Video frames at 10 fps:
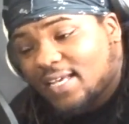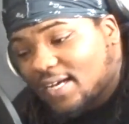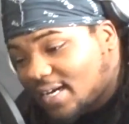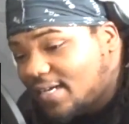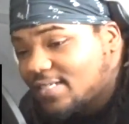
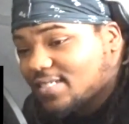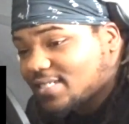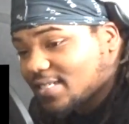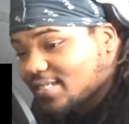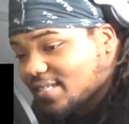us to
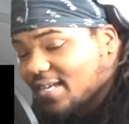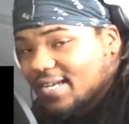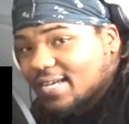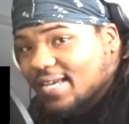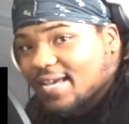
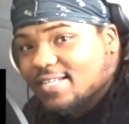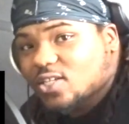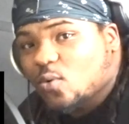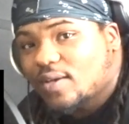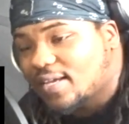10k so
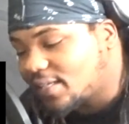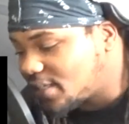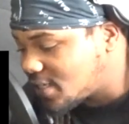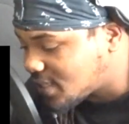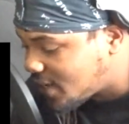we can get
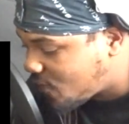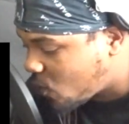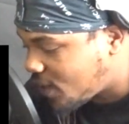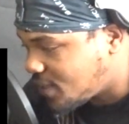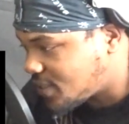these
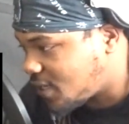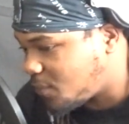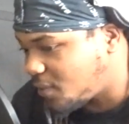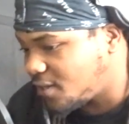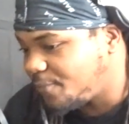giveaways out,
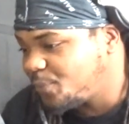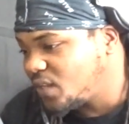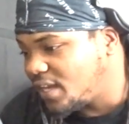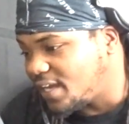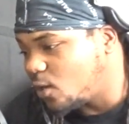man.
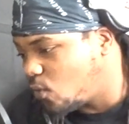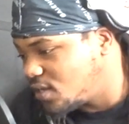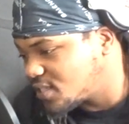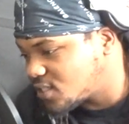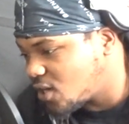And the ones
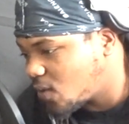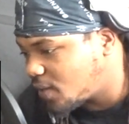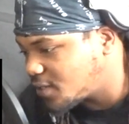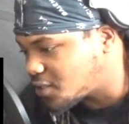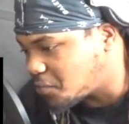that's already
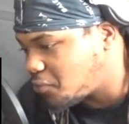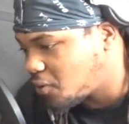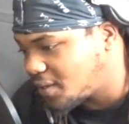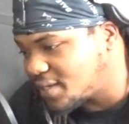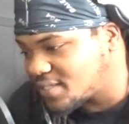
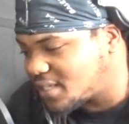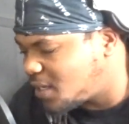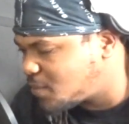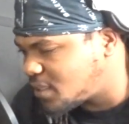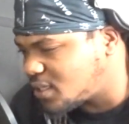supporting and sub
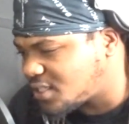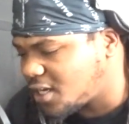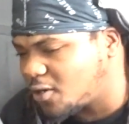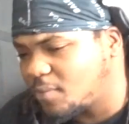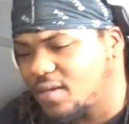to the
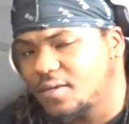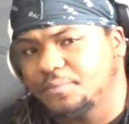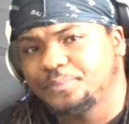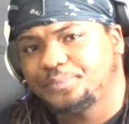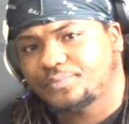channel, man,
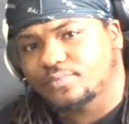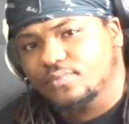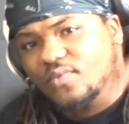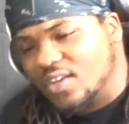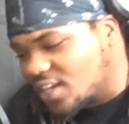
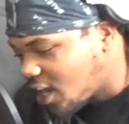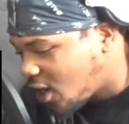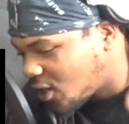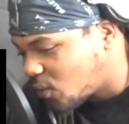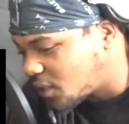y'all
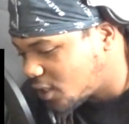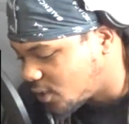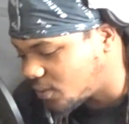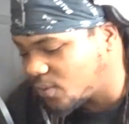know what to do.